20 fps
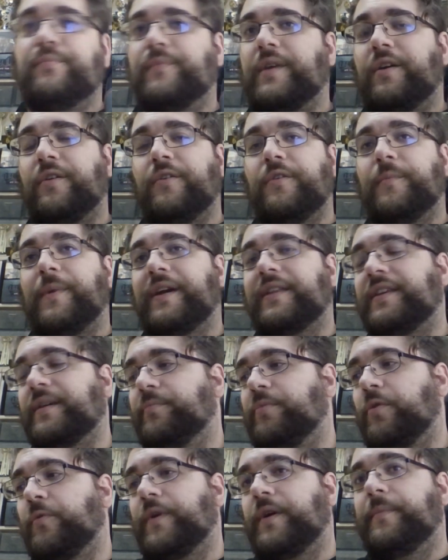on my
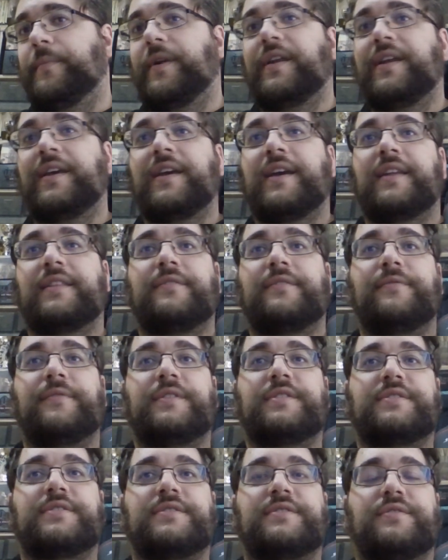table when building it,
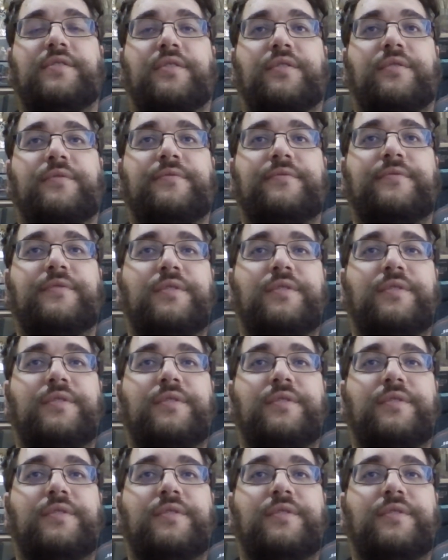which is sort of,